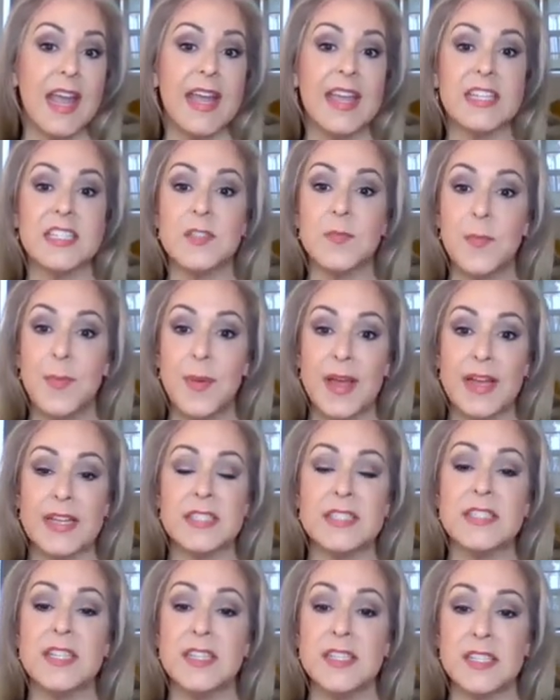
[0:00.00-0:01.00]
It's
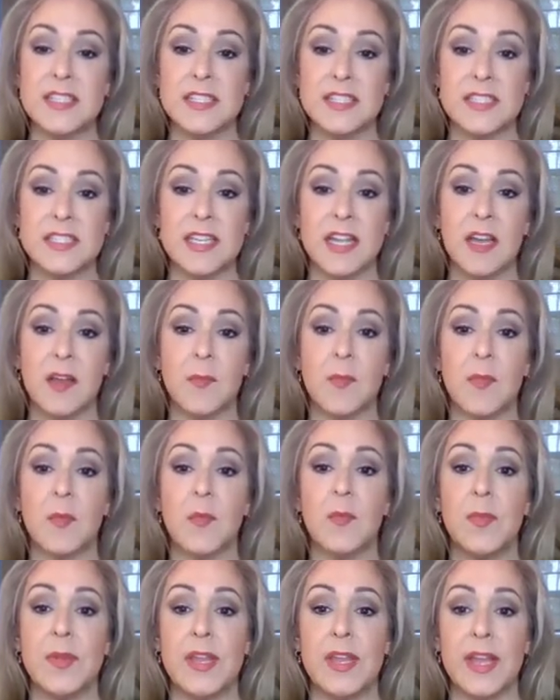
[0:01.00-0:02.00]
best that this step
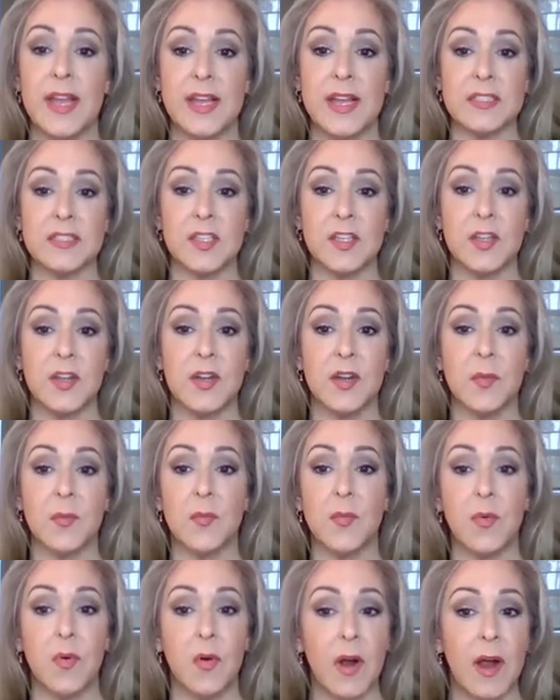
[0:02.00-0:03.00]
be
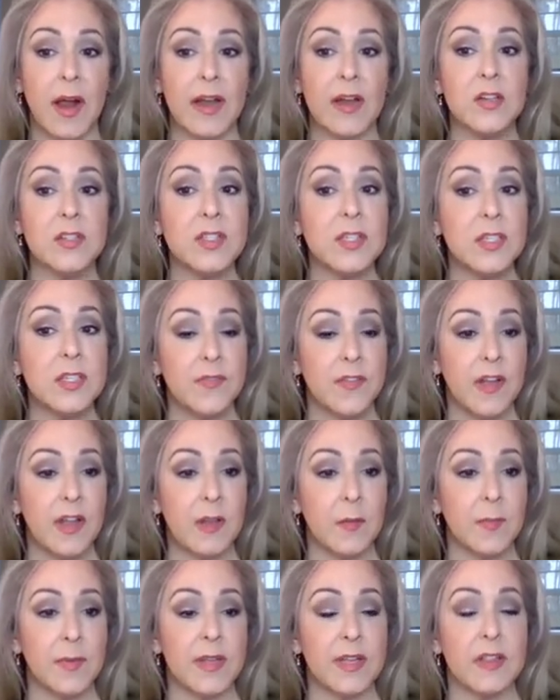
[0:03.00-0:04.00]
executed prior to
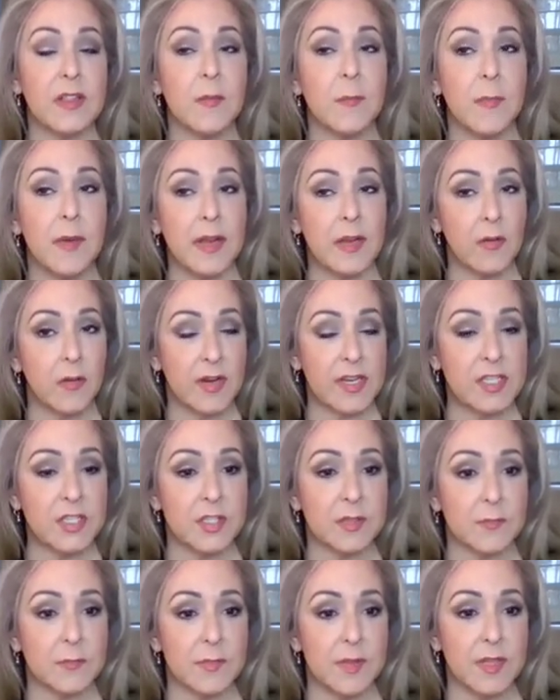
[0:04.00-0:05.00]
developing the
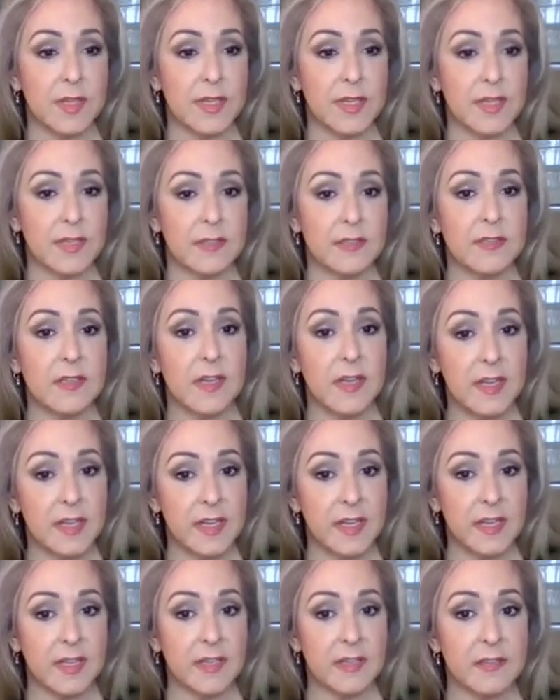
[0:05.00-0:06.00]
migration plan.
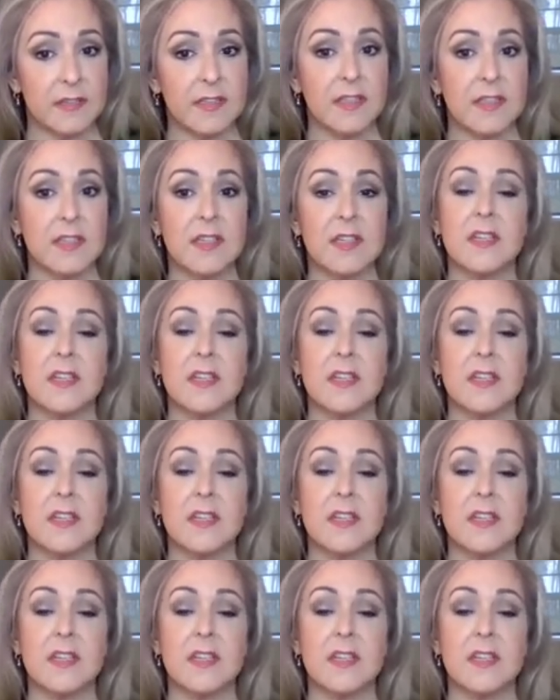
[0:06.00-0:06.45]
Again,